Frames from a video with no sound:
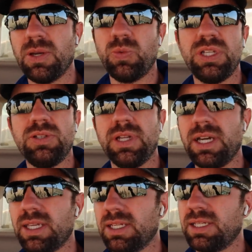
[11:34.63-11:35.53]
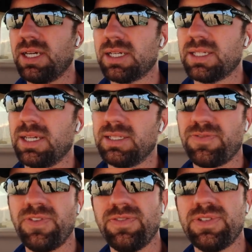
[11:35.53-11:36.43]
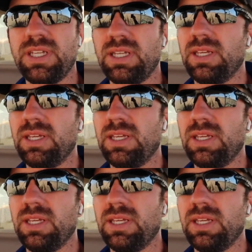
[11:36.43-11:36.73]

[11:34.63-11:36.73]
that we do not get docked at is 15